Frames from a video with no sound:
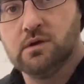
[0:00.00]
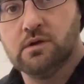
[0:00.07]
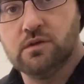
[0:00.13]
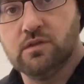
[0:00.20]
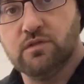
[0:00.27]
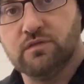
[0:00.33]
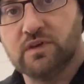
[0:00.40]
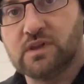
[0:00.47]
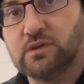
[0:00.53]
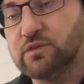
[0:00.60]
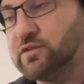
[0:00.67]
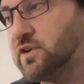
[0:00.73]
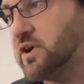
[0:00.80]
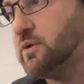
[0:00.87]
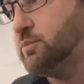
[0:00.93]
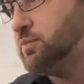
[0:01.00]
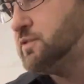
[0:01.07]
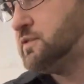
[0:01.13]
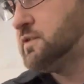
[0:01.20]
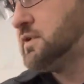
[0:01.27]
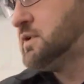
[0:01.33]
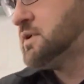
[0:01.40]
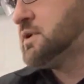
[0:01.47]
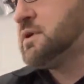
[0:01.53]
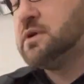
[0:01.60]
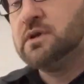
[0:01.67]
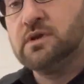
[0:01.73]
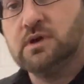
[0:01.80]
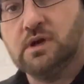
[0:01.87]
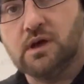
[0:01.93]
the vinyl stripes,
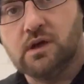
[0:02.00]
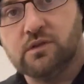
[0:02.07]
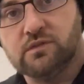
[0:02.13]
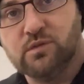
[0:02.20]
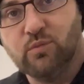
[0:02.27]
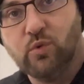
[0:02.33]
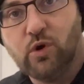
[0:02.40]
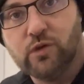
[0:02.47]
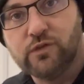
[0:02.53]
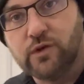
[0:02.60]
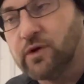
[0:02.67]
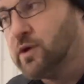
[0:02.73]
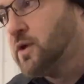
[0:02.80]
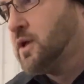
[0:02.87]
and some water.